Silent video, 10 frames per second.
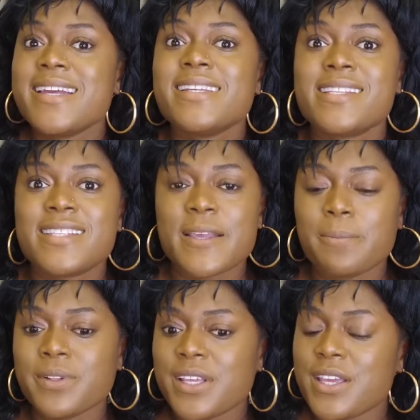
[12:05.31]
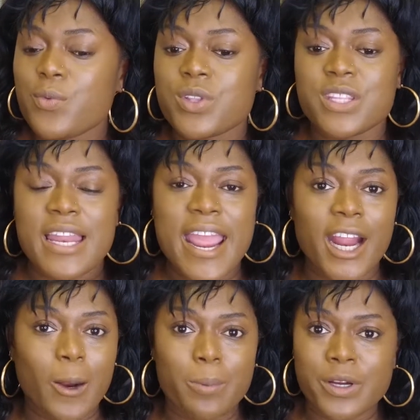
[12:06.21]
simply with an
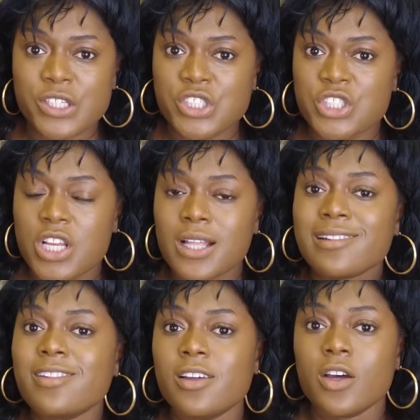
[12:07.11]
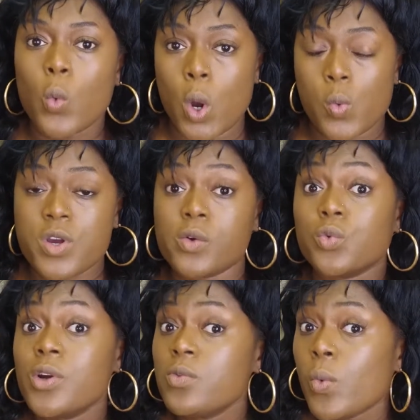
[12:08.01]
airbrushed look where we're
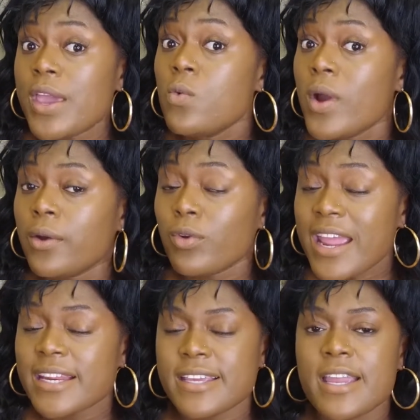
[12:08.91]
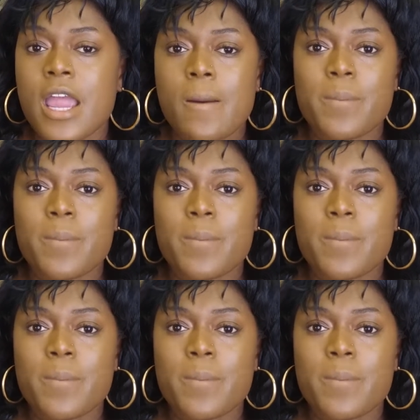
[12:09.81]
runway ready,